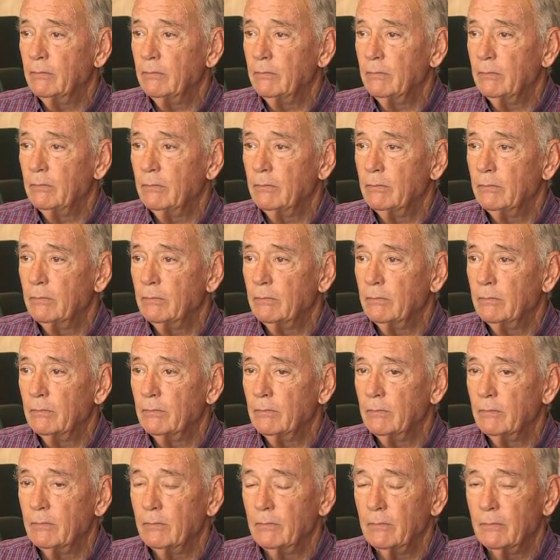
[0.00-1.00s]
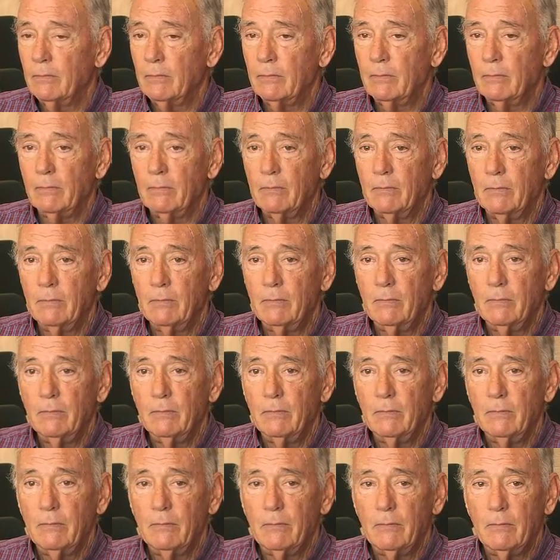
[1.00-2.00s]

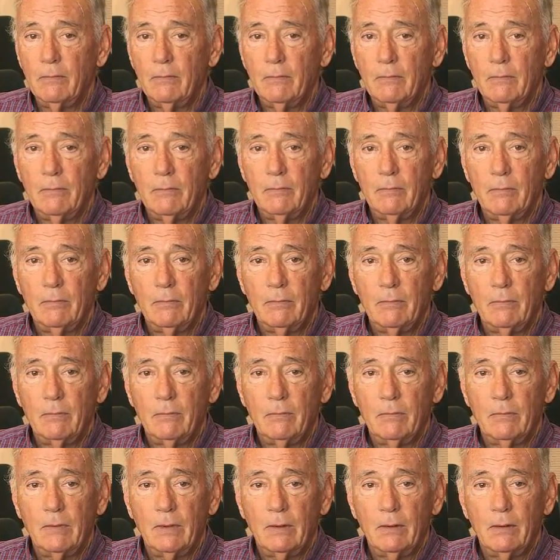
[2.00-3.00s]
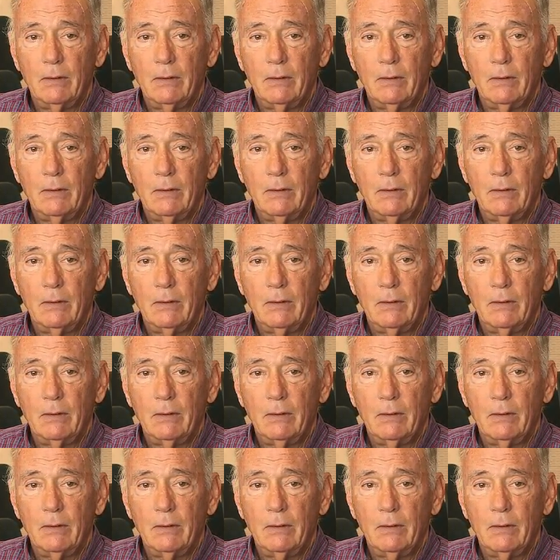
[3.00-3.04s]
[no speech]